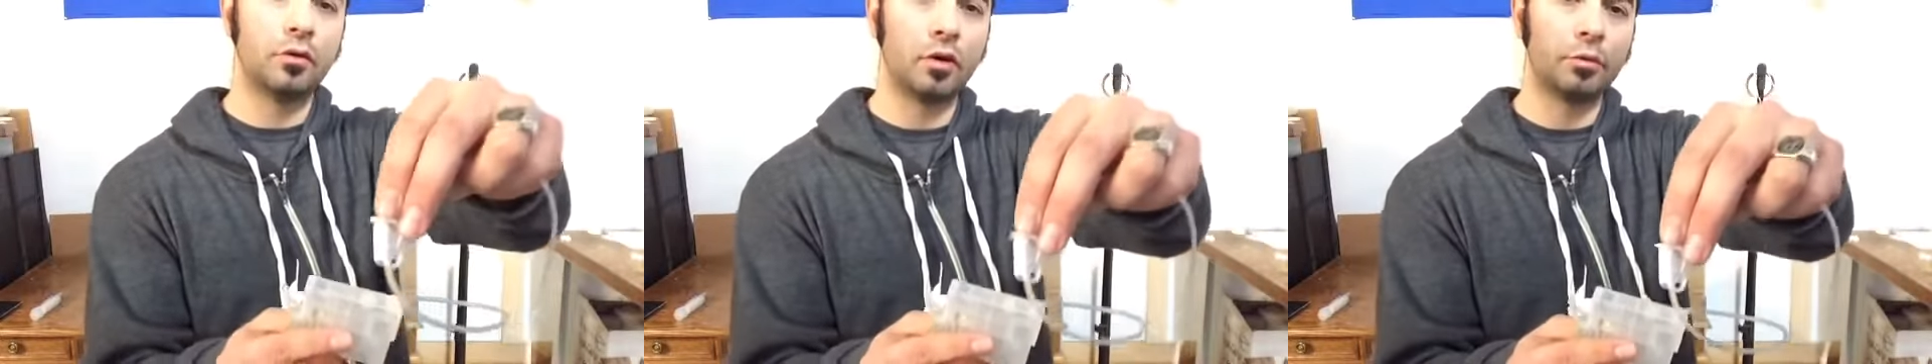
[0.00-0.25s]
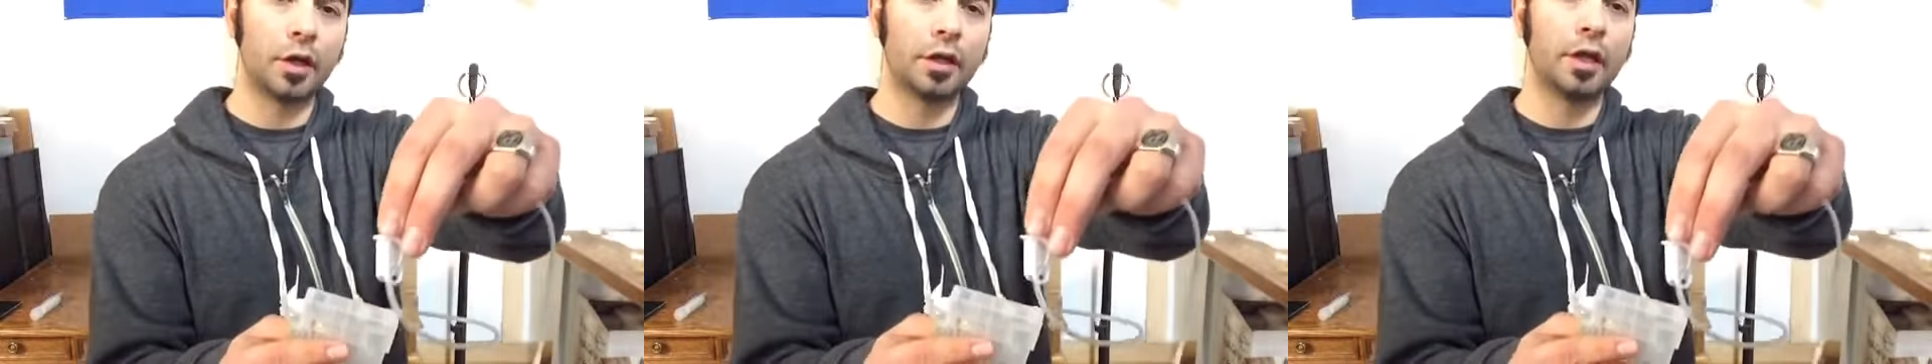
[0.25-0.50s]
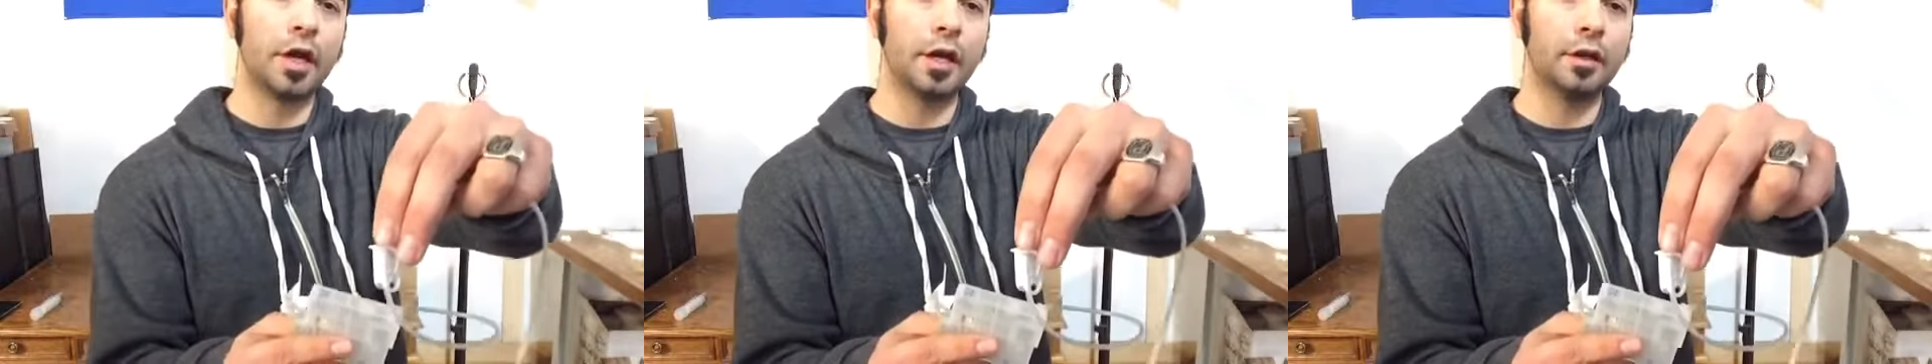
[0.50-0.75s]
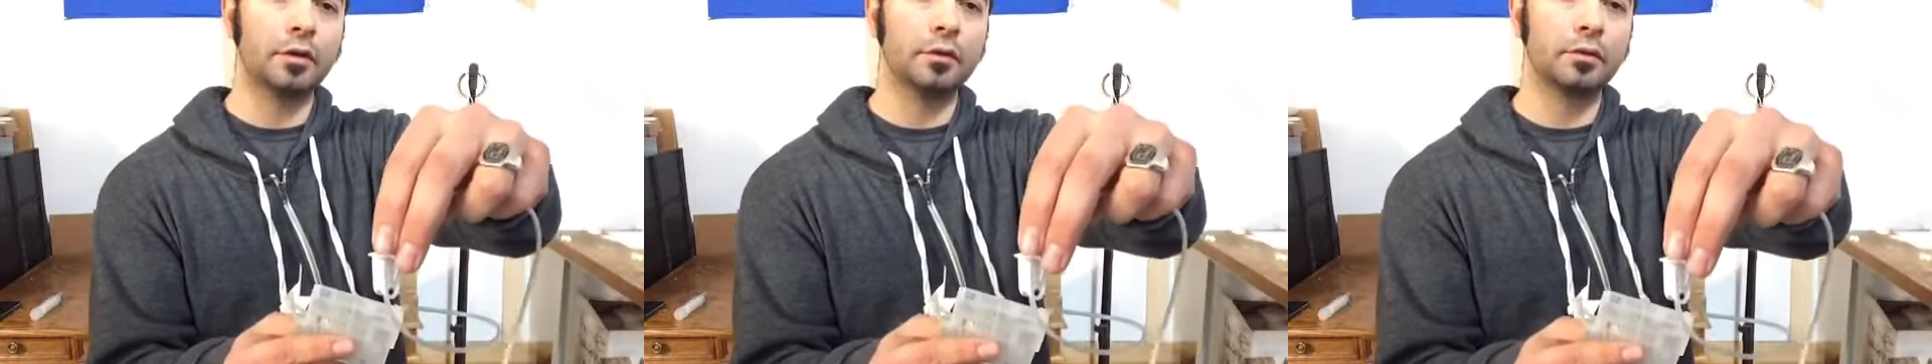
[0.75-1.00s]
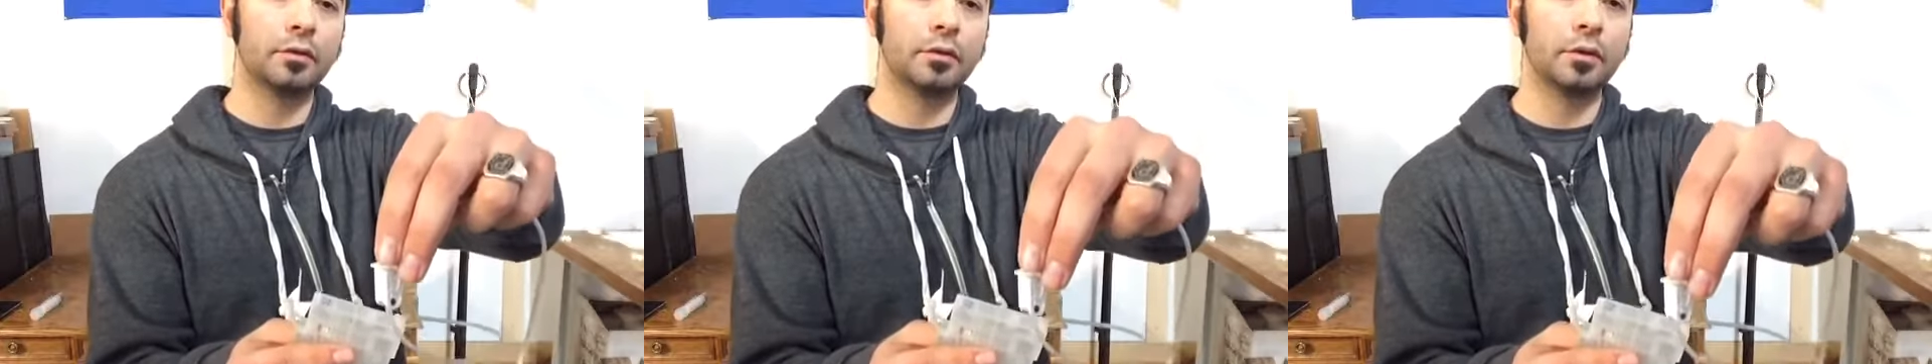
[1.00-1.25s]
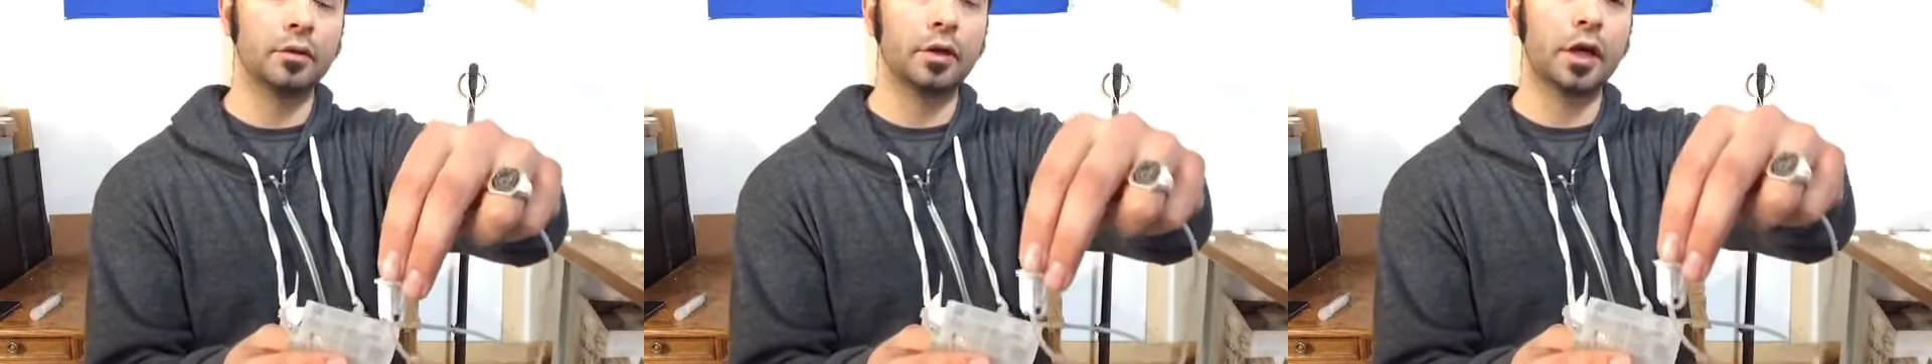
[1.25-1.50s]
on my line.
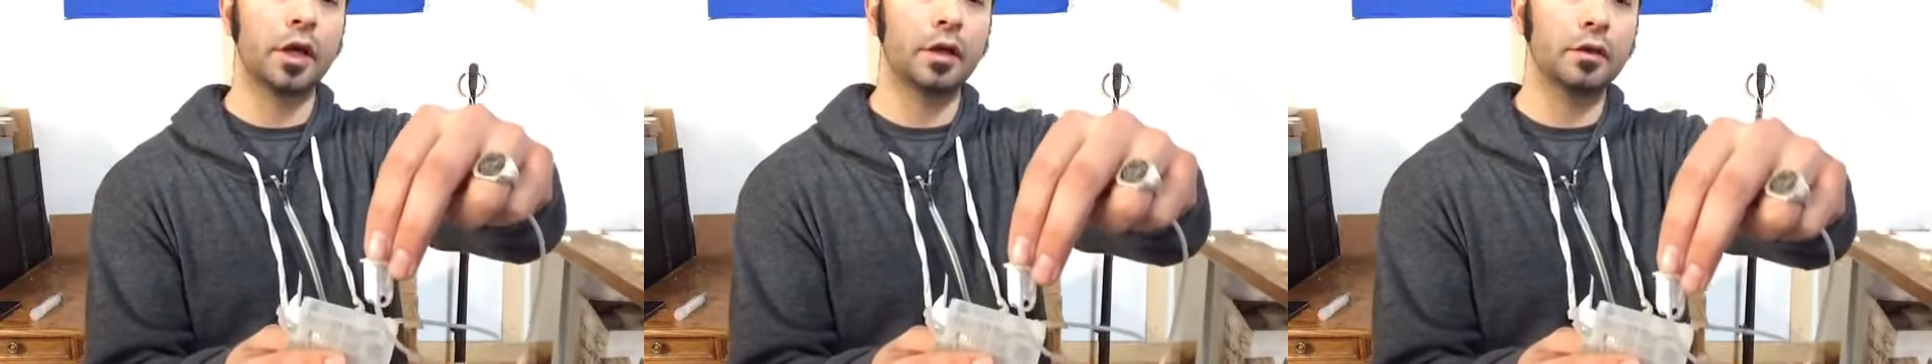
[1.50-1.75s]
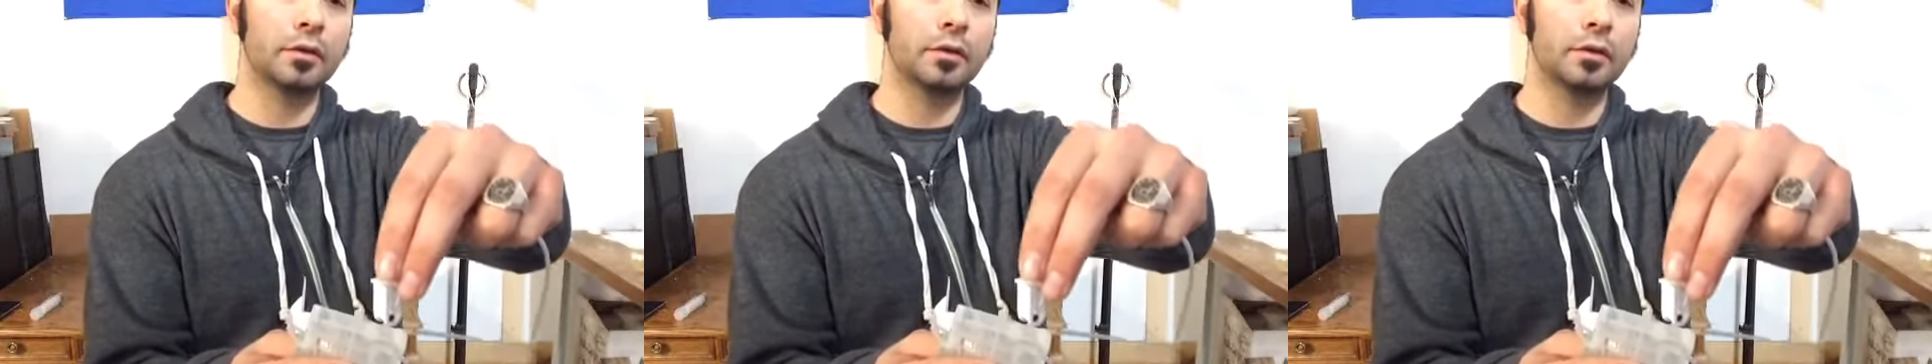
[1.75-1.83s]
Okay,